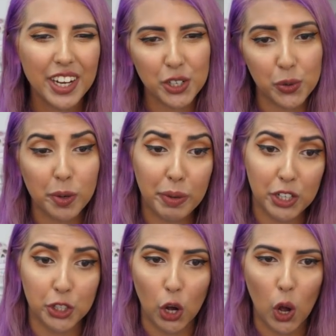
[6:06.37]
Kinda creepy,
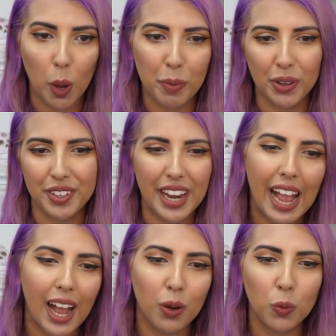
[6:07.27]
sure, but
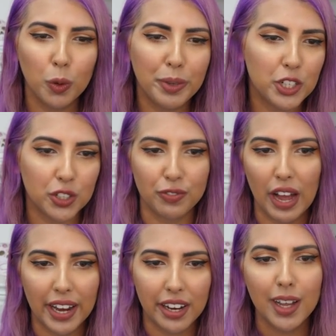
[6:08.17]
nah, we'll be just
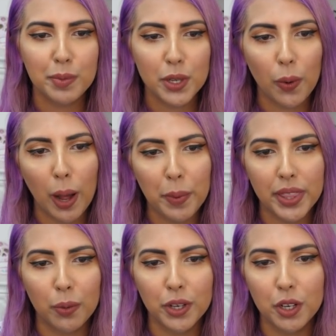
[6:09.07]
fine. I'm so happy
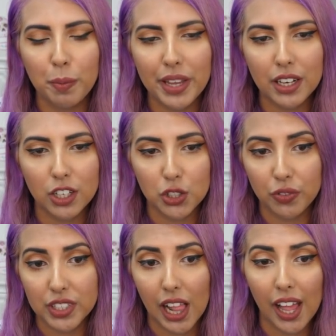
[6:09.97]
that we're gonna be in each
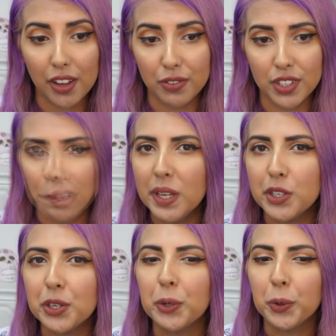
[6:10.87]
other's lives. Me
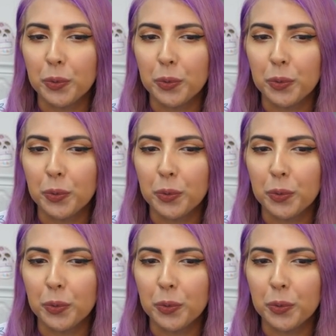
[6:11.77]
too.